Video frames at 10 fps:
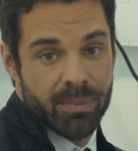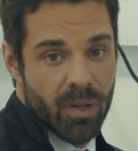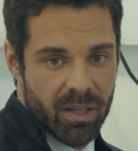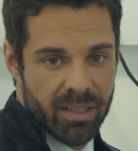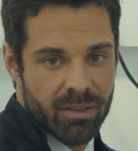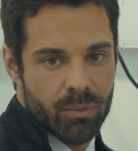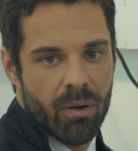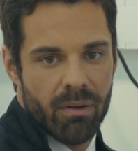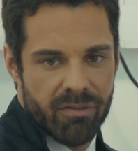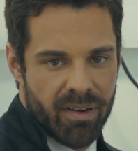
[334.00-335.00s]
the block
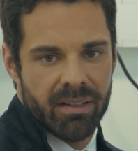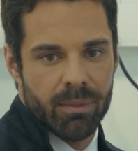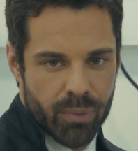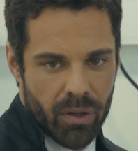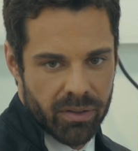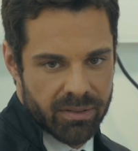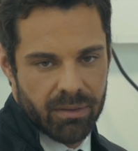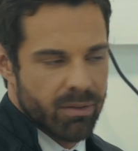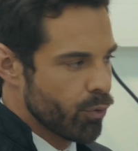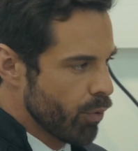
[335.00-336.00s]
into our final product,
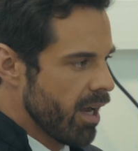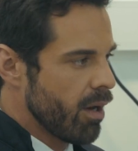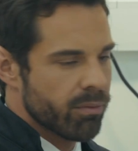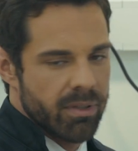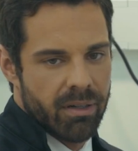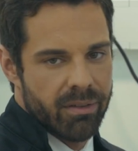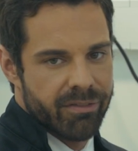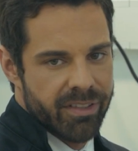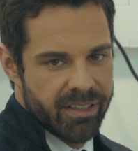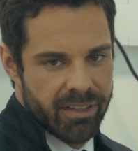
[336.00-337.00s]
our crown,
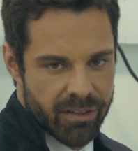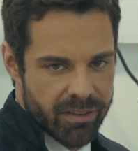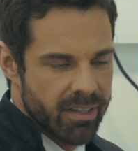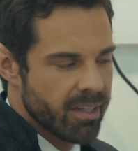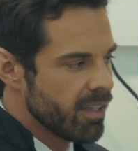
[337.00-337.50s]
our veneer.